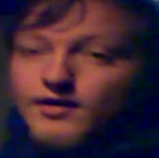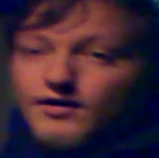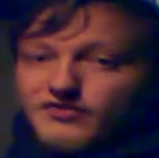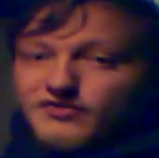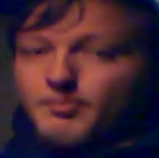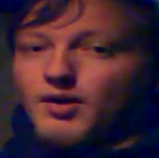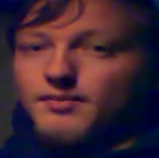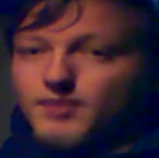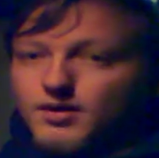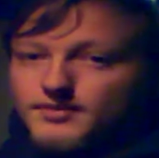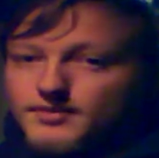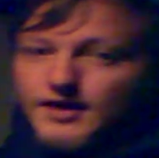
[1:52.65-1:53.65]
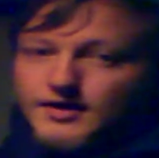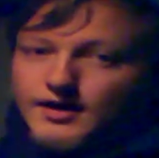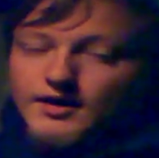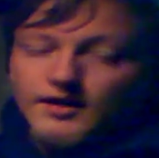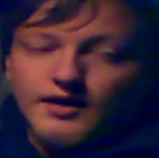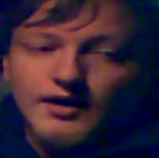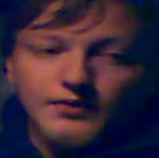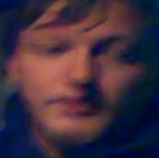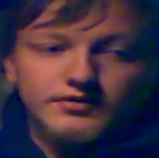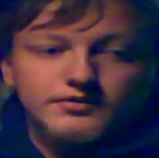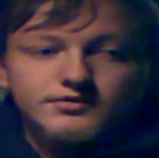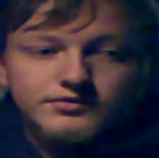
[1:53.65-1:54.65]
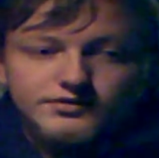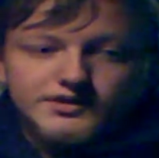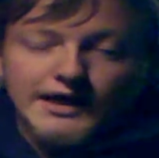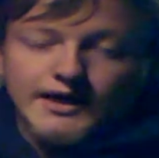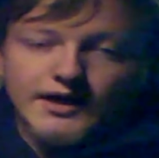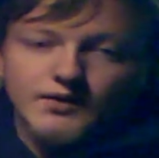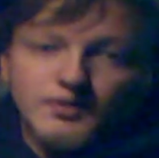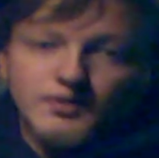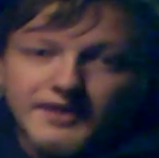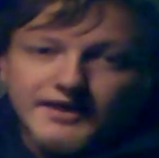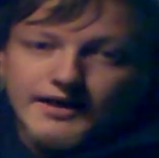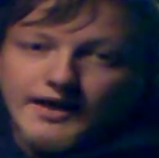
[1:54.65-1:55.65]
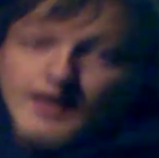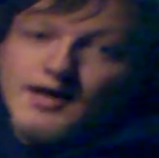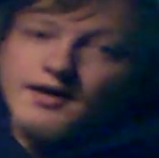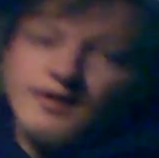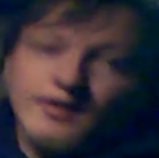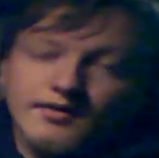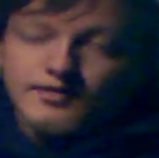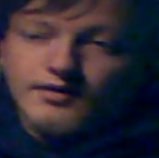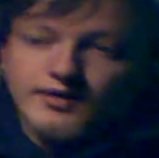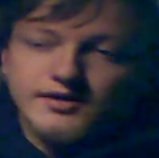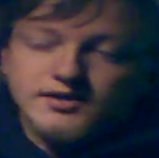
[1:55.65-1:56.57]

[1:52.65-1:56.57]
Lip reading: If the pipe bomb detonated, I would say he would be dead, and he's